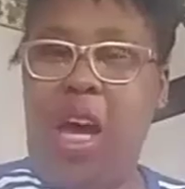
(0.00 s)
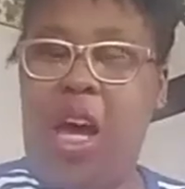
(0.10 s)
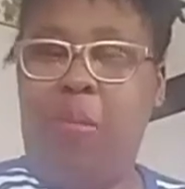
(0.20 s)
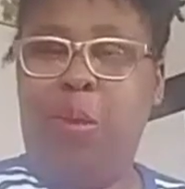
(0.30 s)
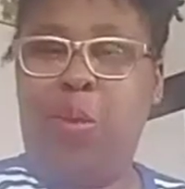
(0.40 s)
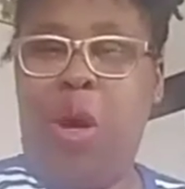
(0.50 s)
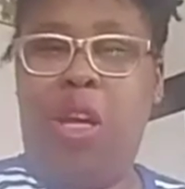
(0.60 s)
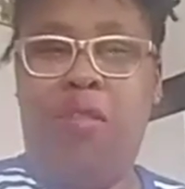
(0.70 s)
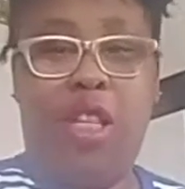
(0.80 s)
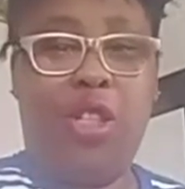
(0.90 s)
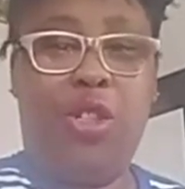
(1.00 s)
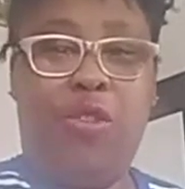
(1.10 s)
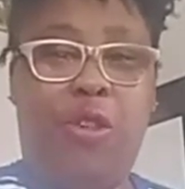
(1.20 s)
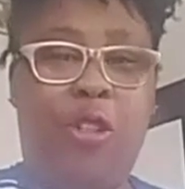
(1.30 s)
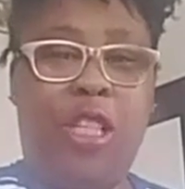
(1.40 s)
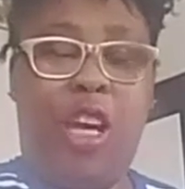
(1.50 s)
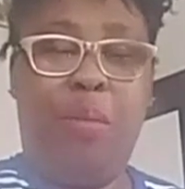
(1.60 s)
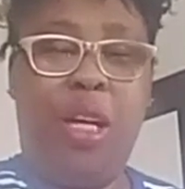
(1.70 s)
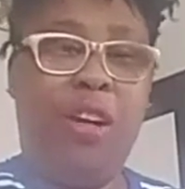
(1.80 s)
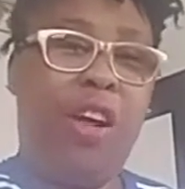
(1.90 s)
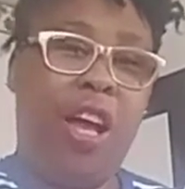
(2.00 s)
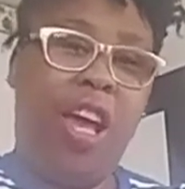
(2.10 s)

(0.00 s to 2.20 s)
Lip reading: I'm Dewana. If this is your first time here,